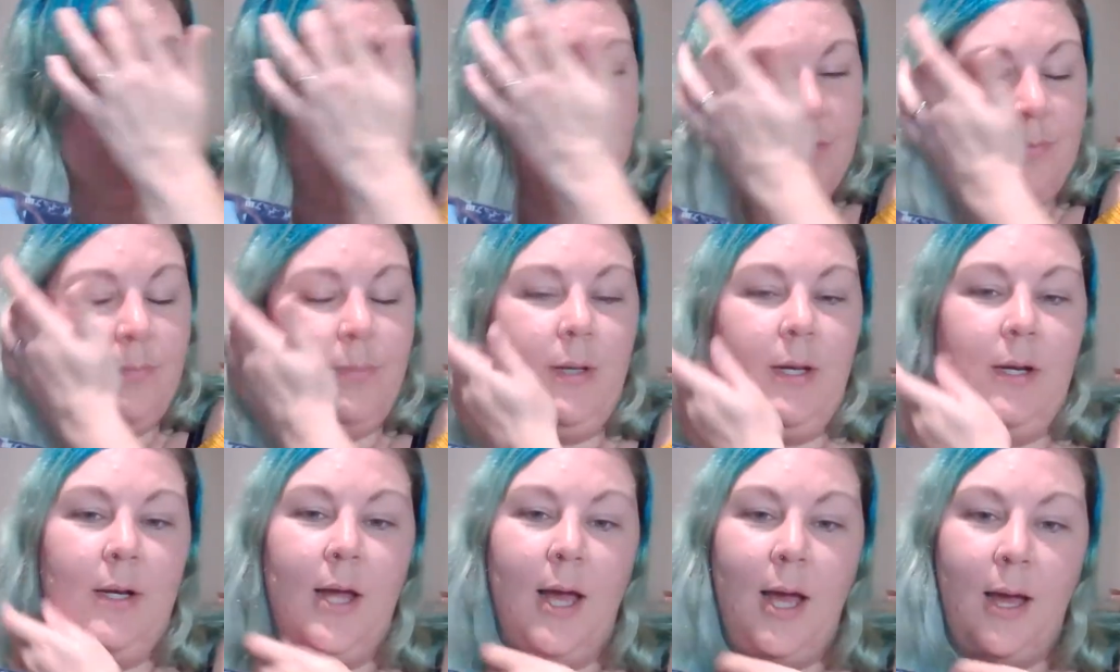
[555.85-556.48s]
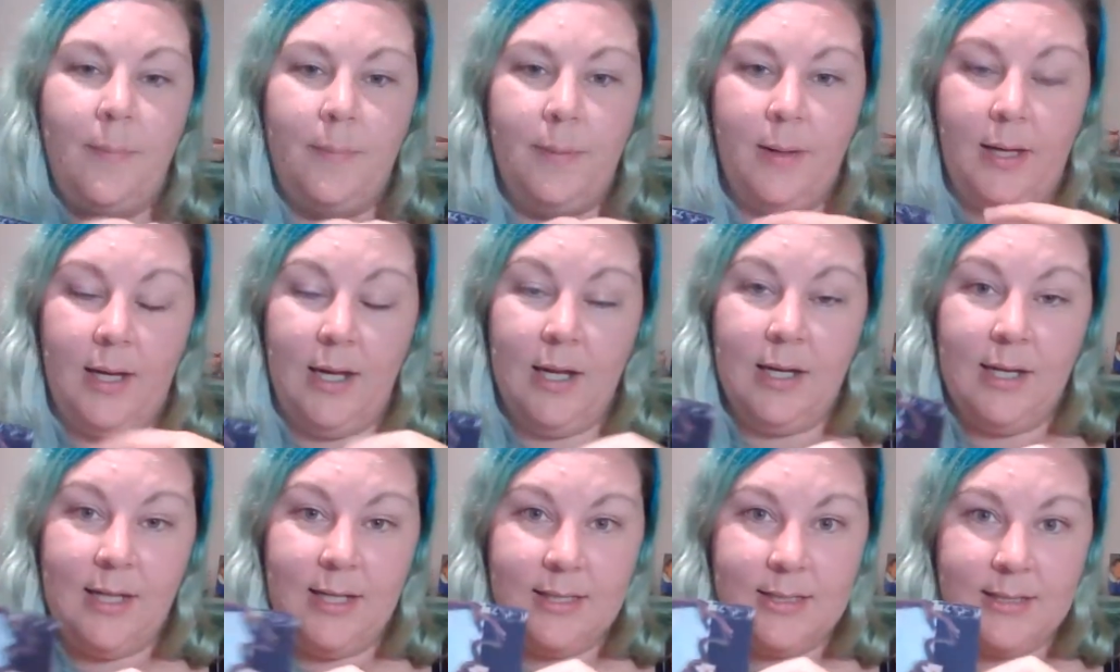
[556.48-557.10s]
I'd be unhappy. At
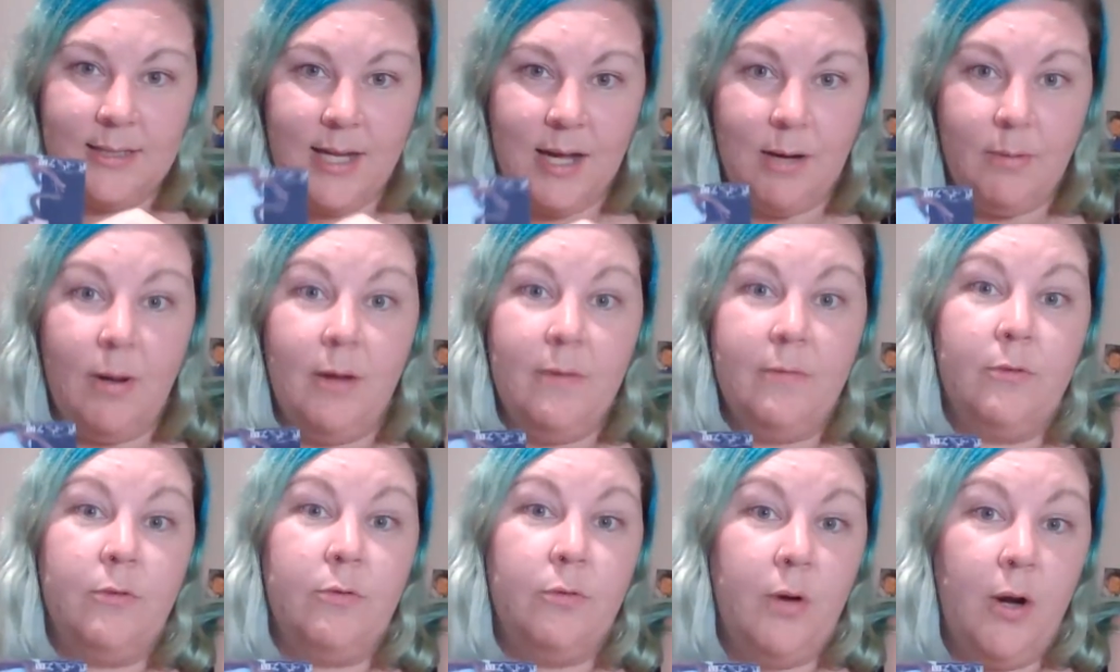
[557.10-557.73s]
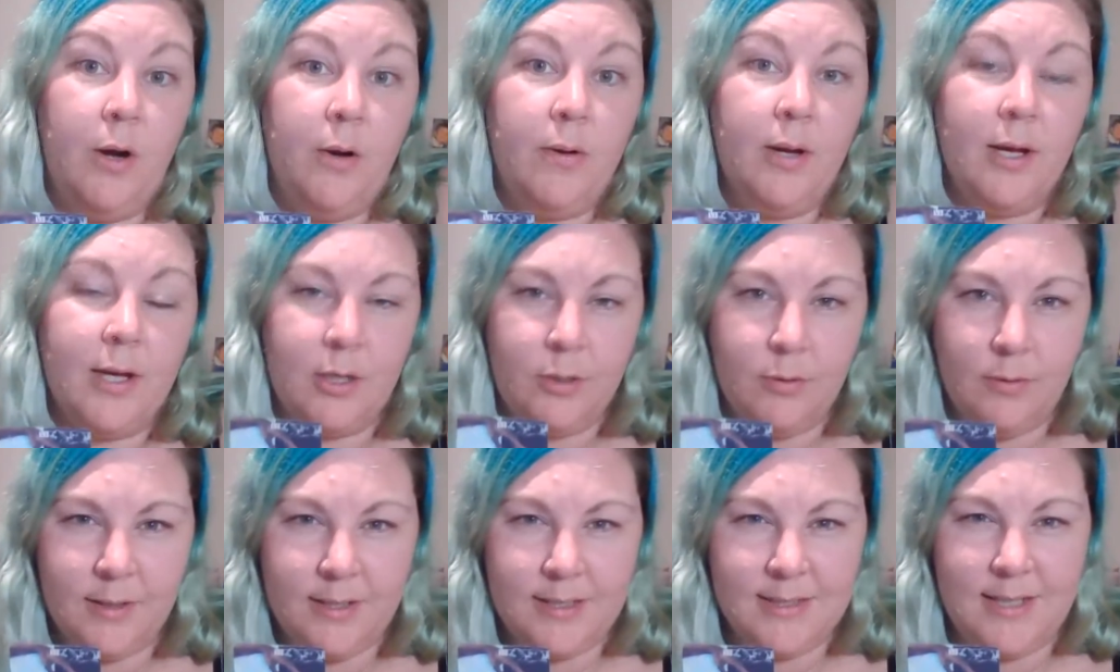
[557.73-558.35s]
least now I've grown. I can
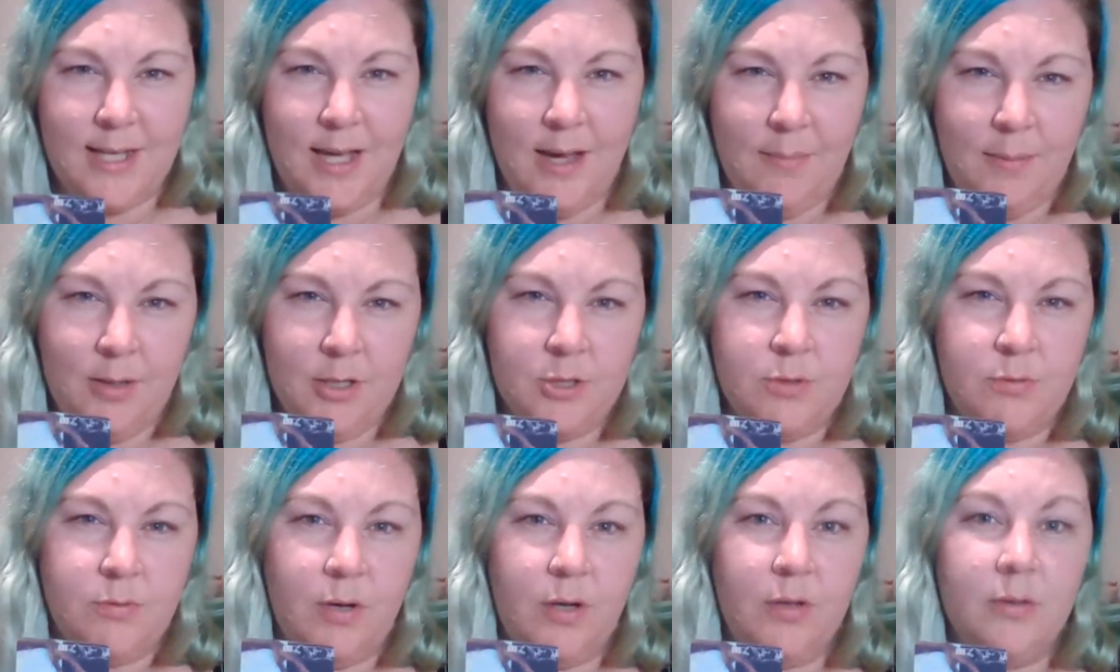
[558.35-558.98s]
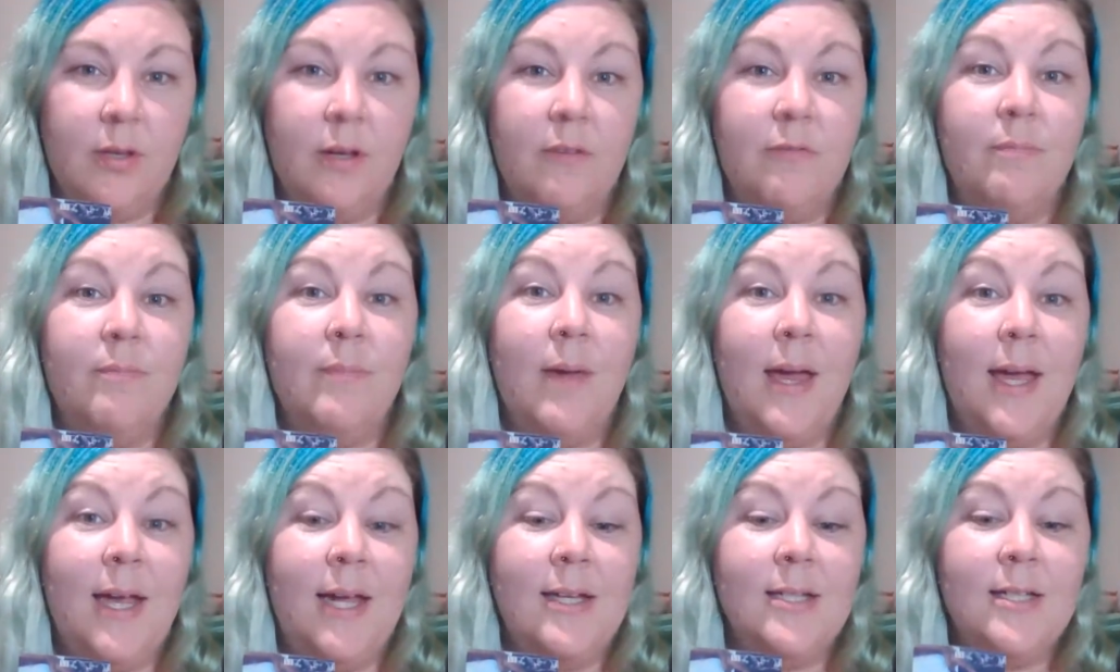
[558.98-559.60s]
already see how much growth I've
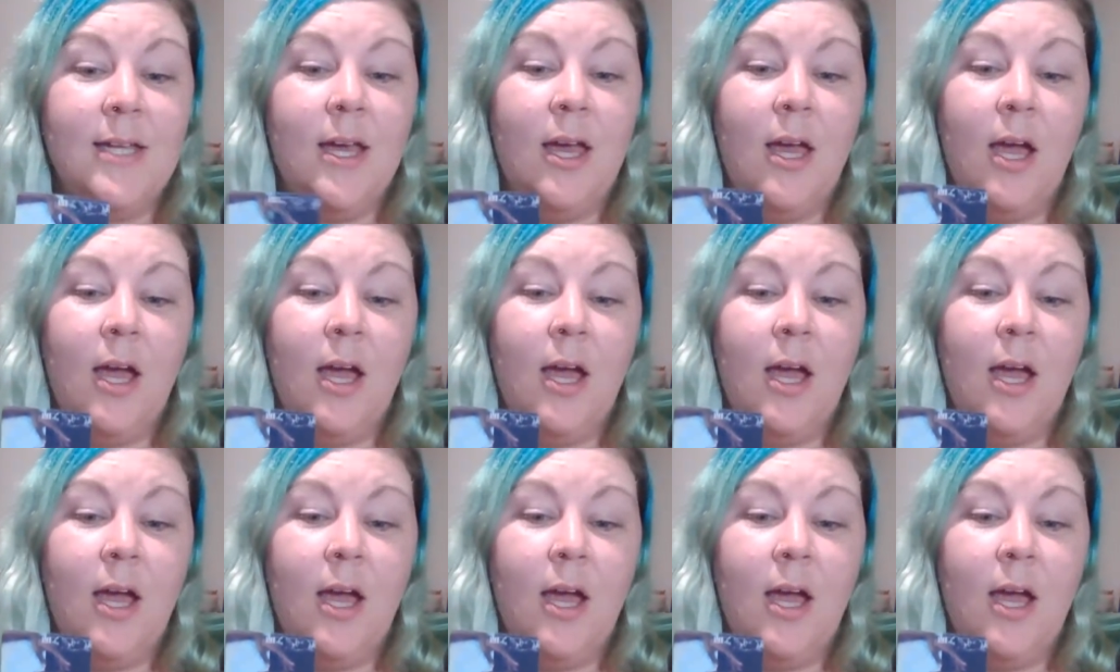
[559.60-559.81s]
made.